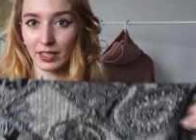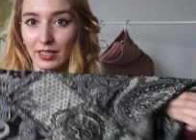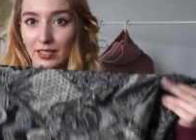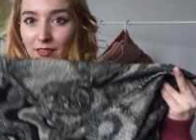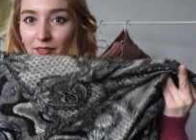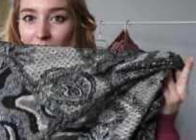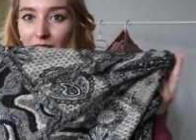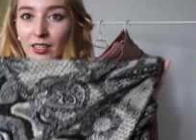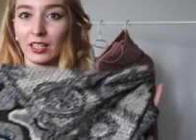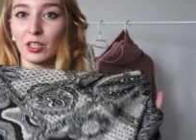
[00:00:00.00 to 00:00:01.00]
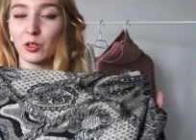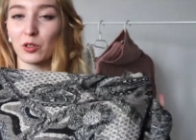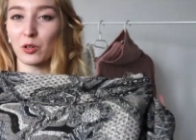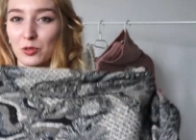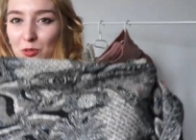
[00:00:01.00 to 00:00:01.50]
and you
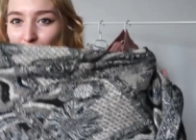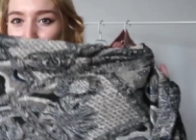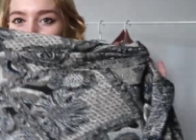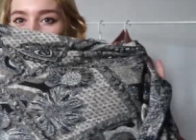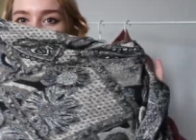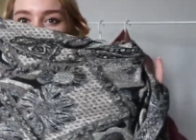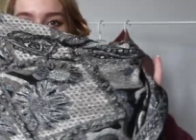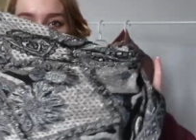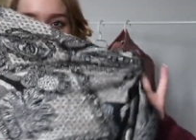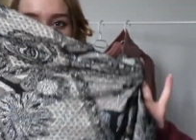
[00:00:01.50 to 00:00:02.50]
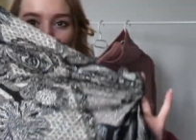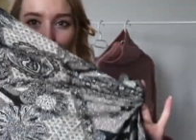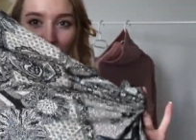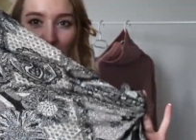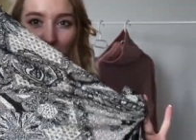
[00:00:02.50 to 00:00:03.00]
can also go for that option,
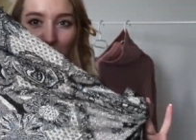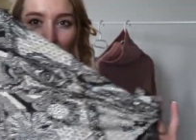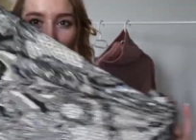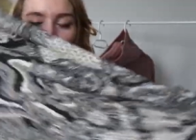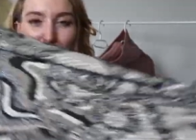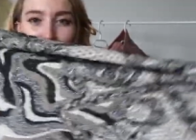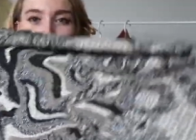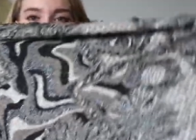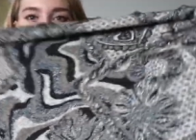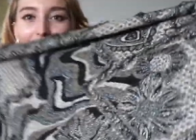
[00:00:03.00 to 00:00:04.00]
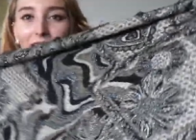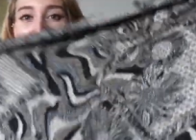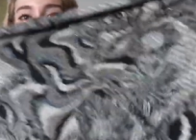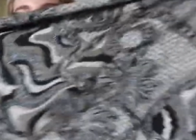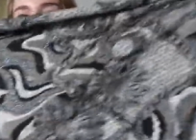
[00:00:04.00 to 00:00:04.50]
for example, to like a
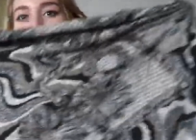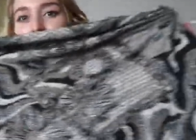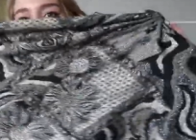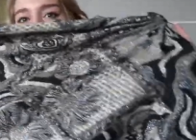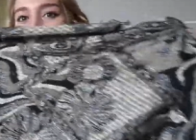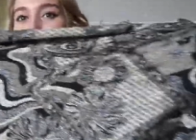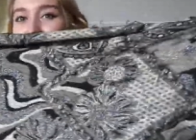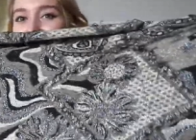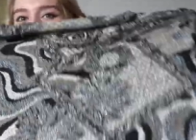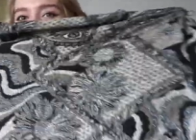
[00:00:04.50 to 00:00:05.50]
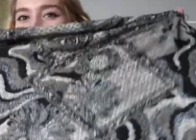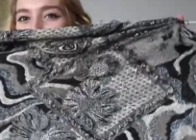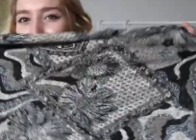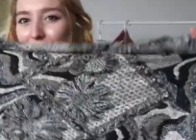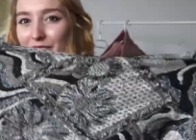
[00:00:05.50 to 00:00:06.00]
glittery scarf,
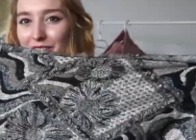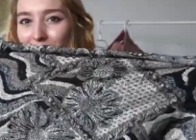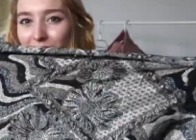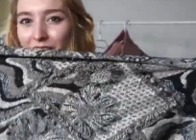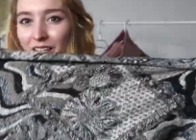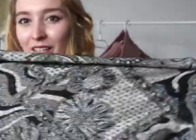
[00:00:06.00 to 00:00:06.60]
which just